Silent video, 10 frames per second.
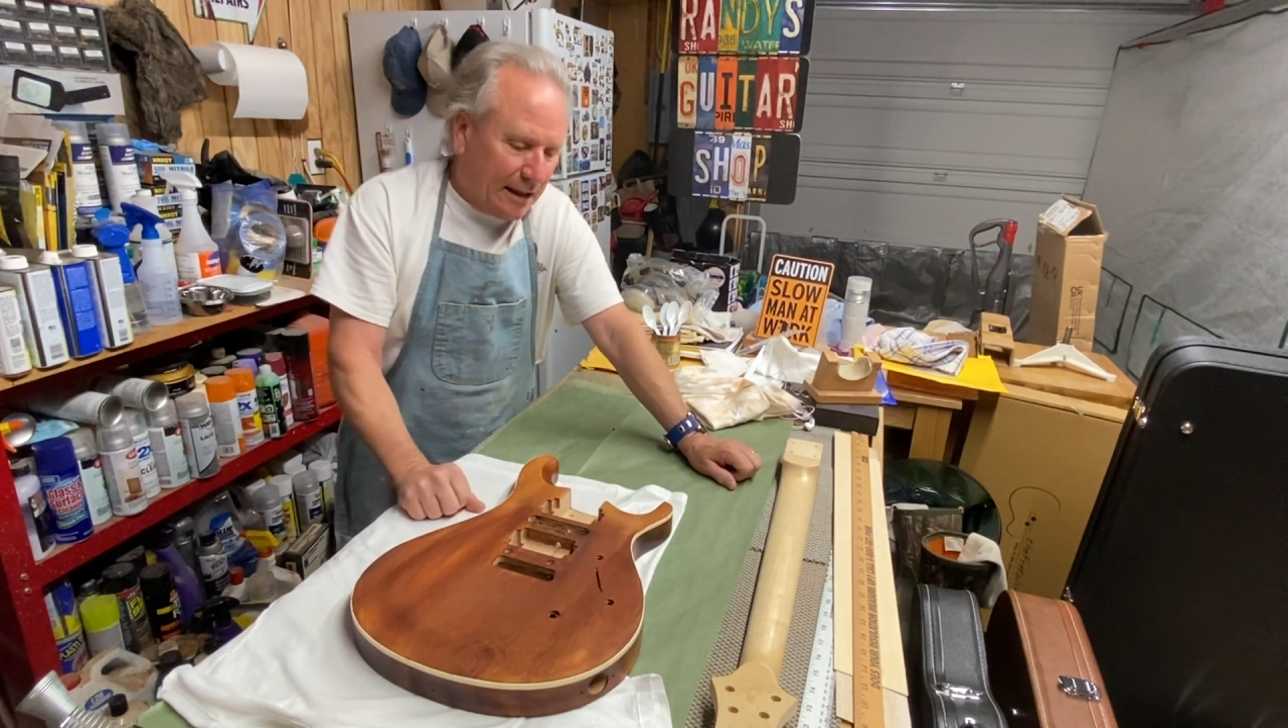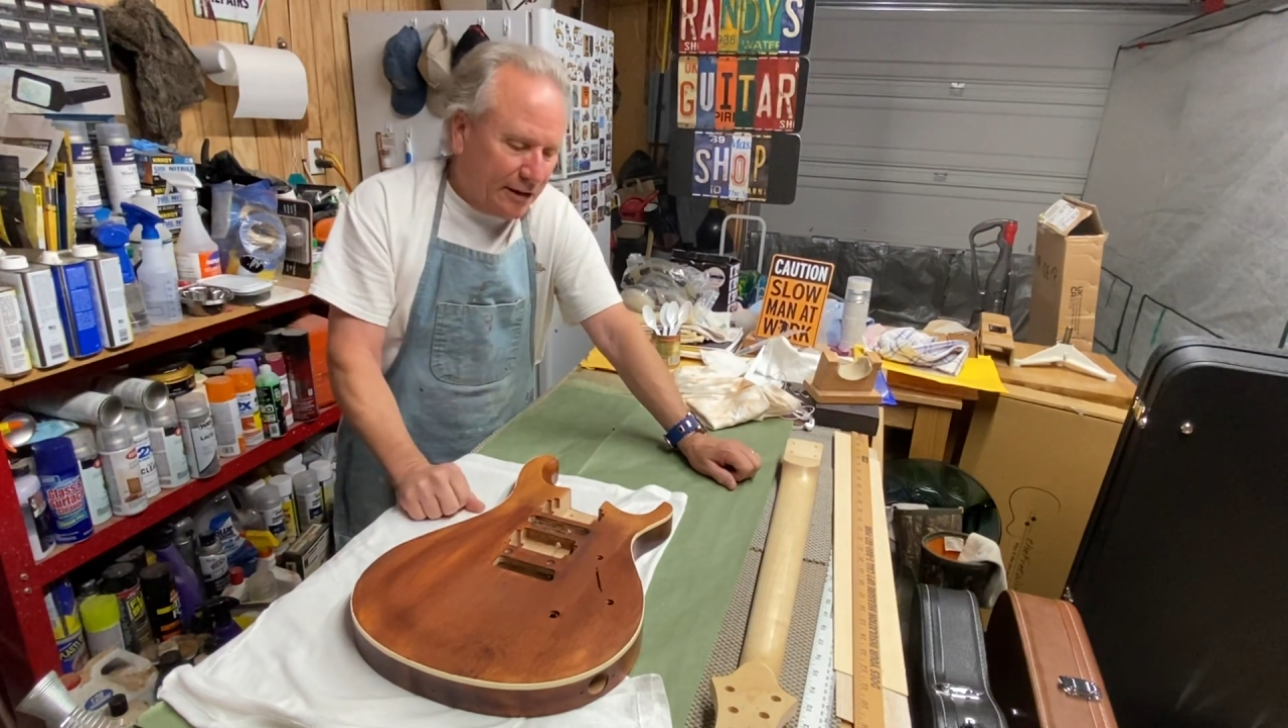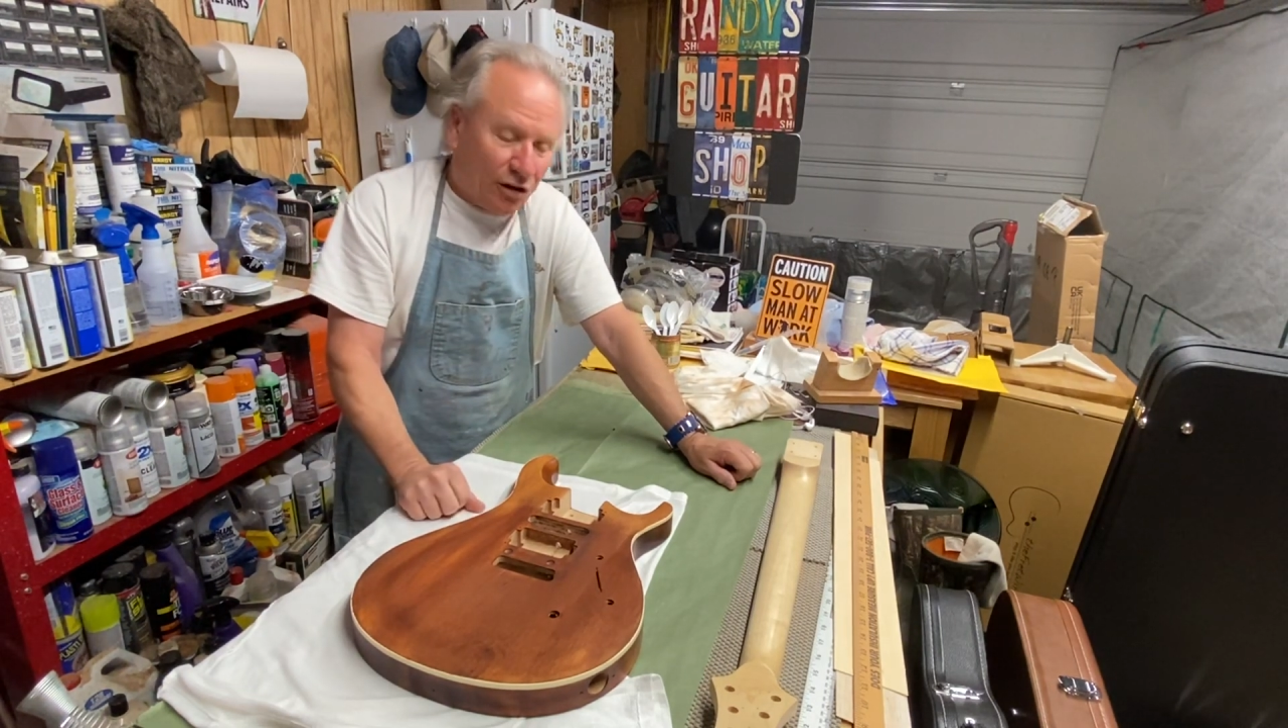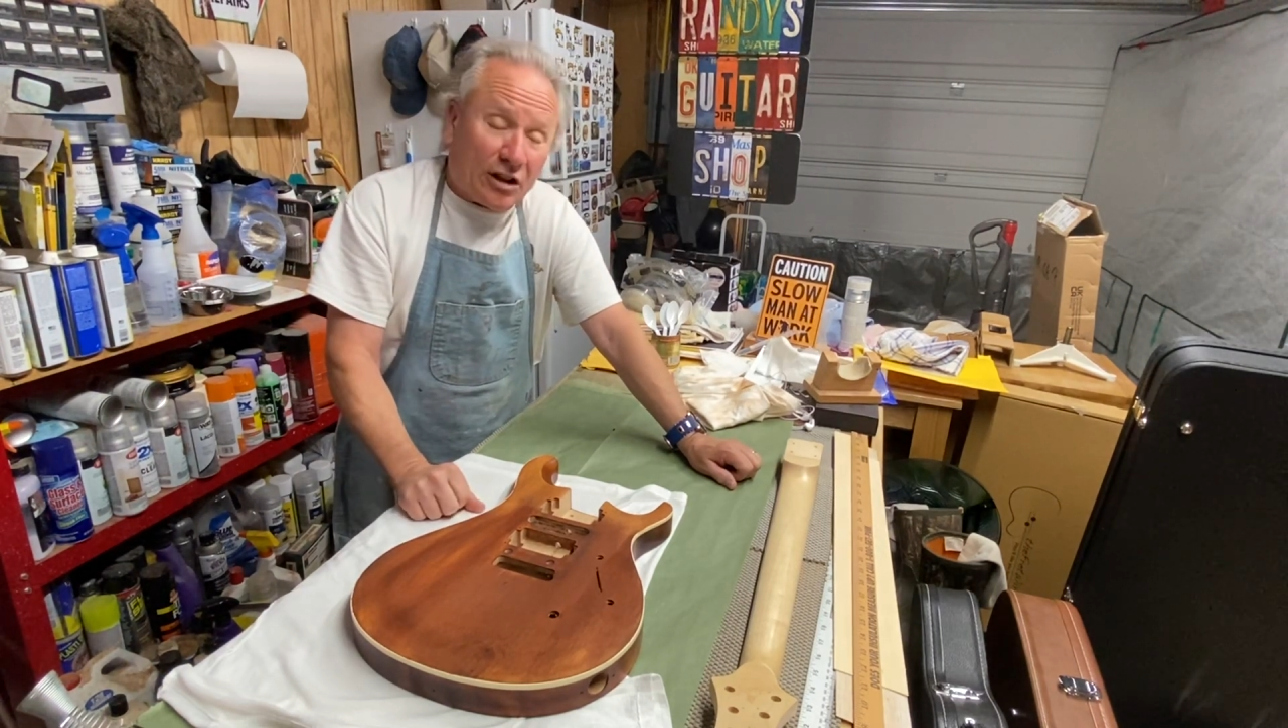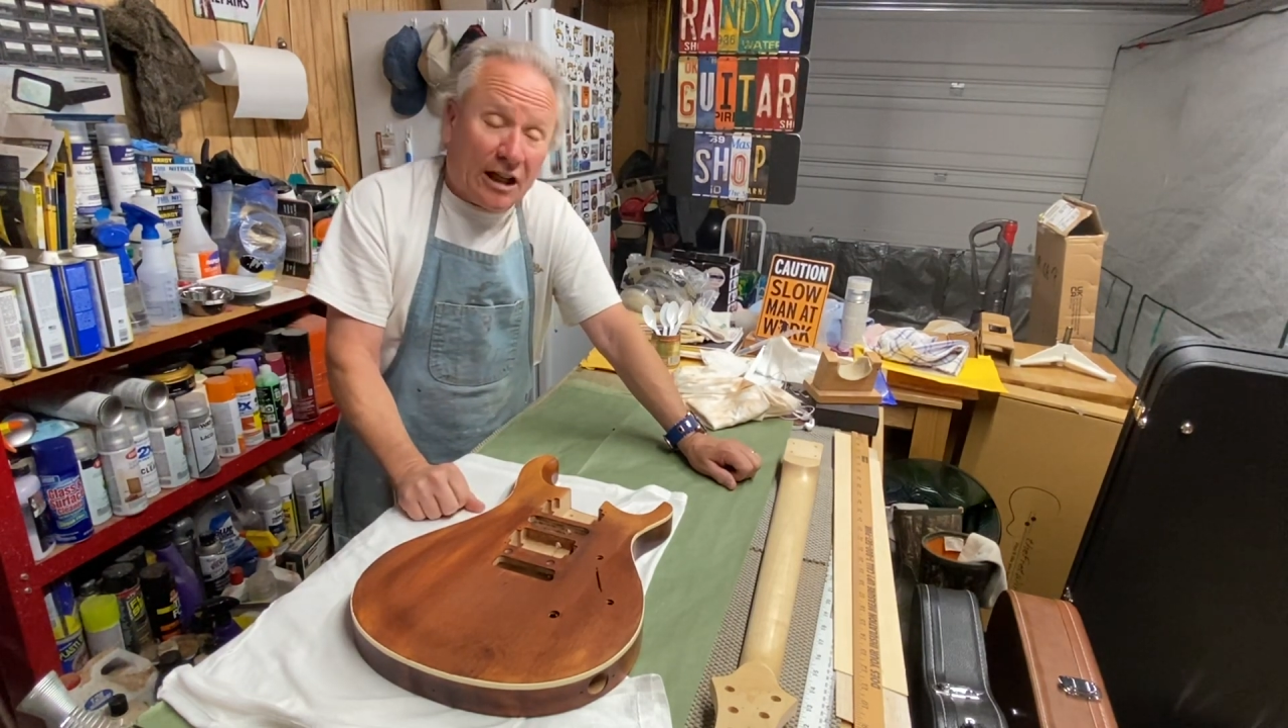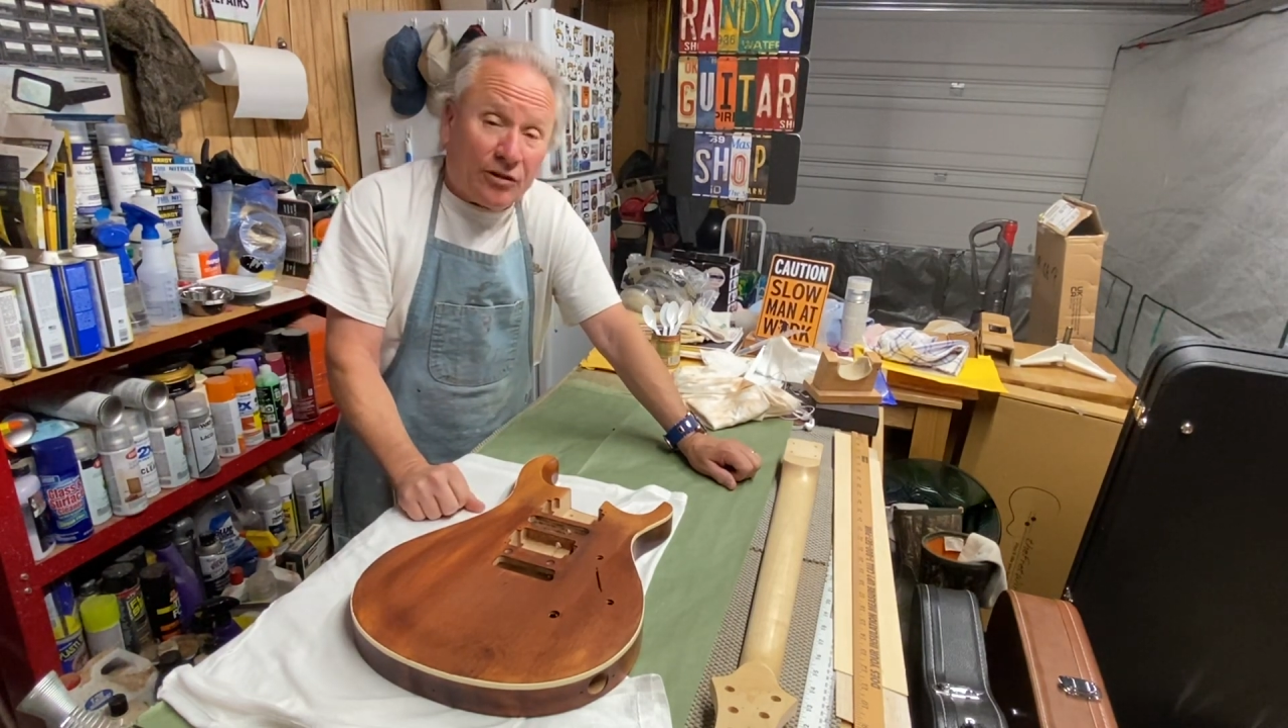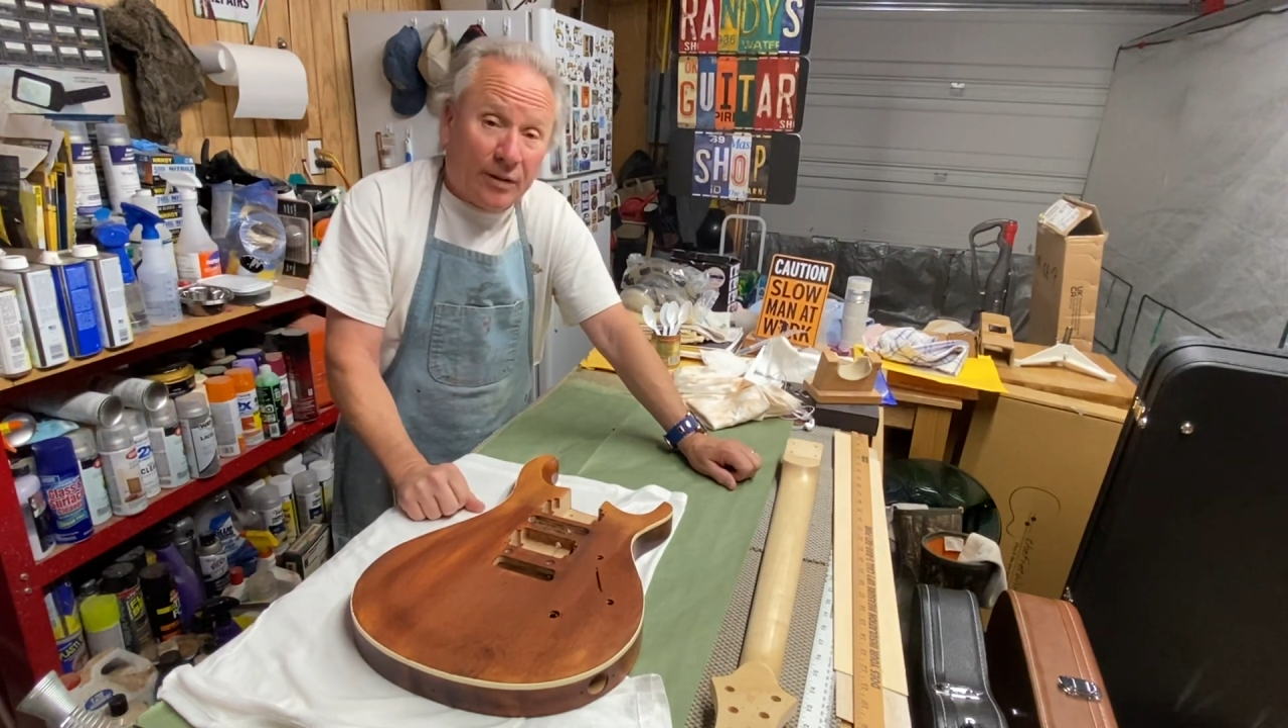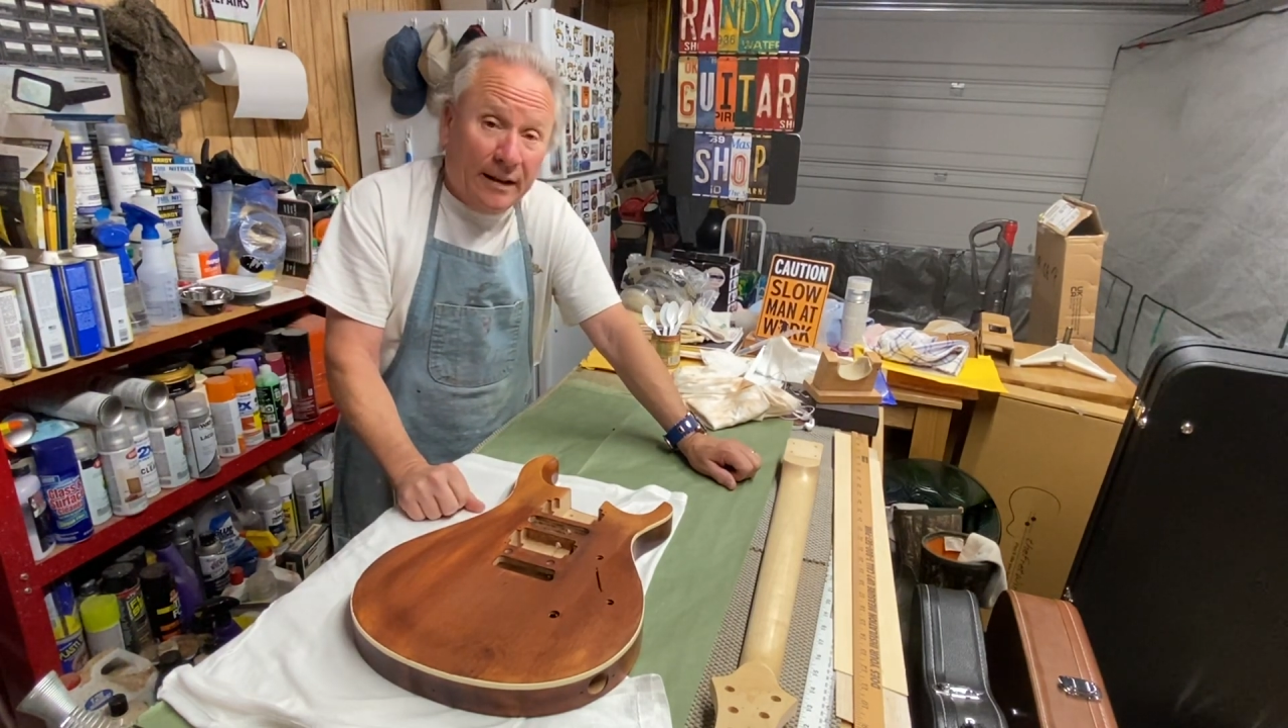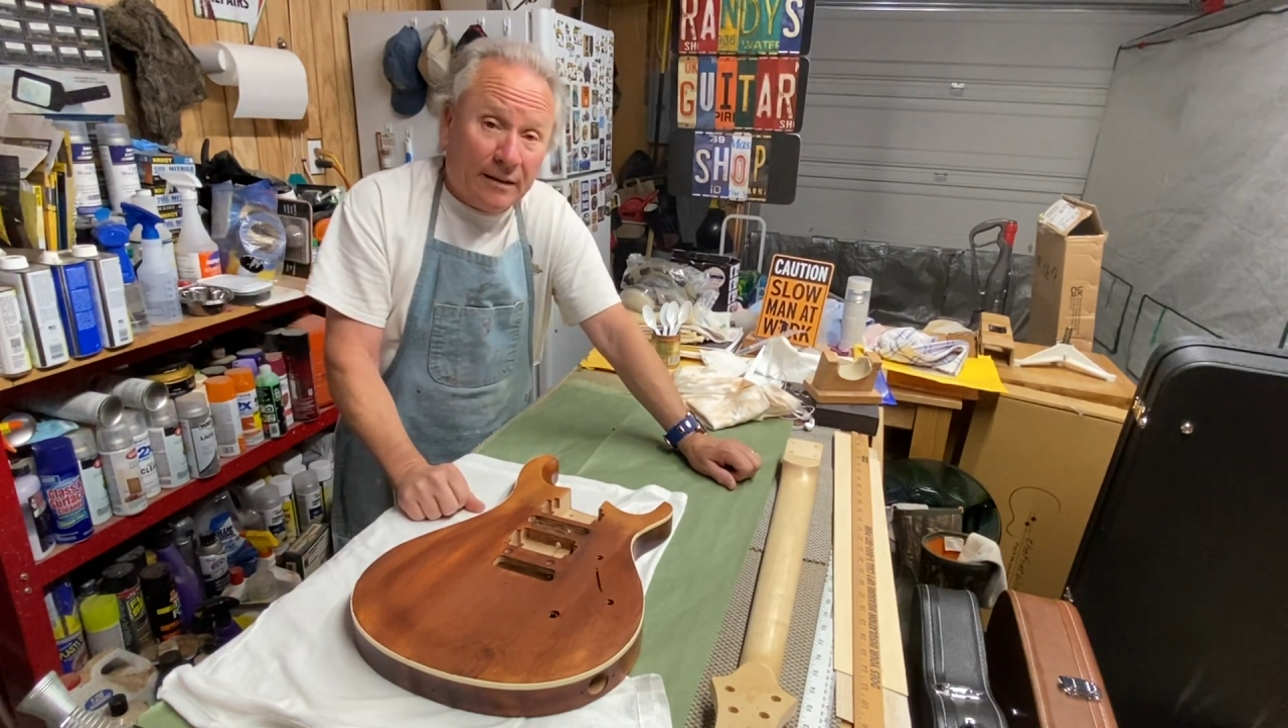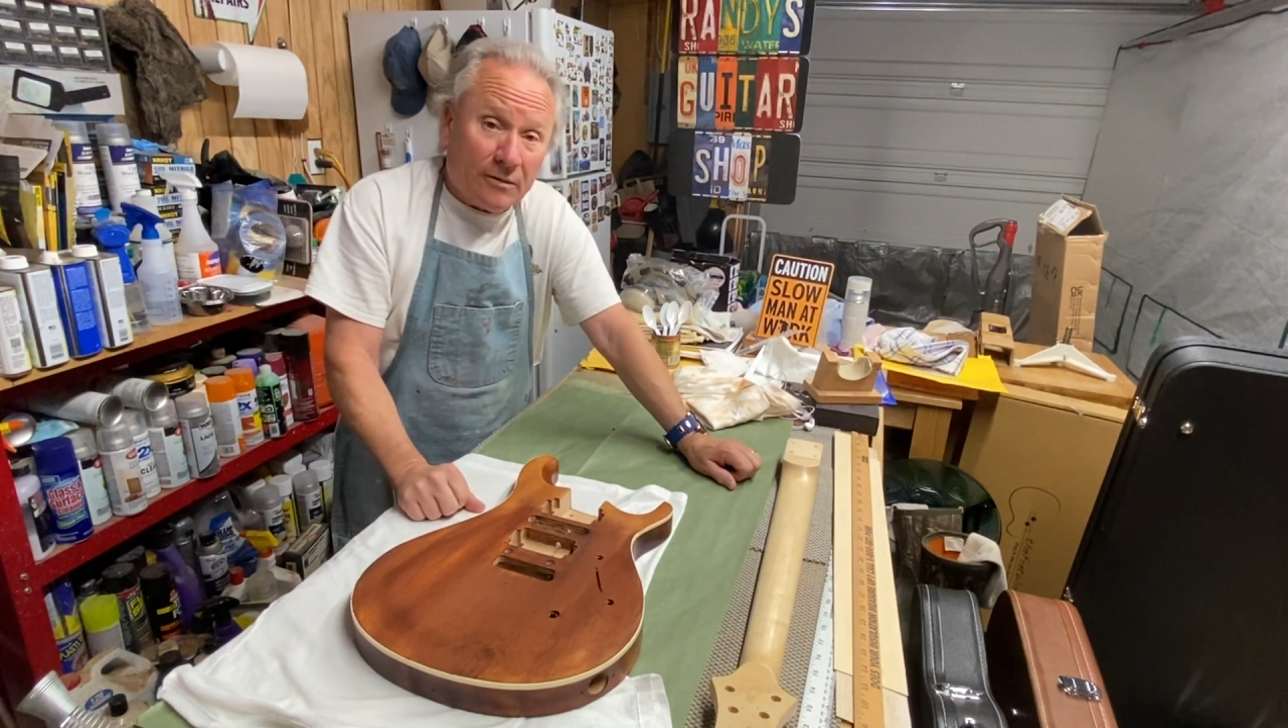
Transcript: your country,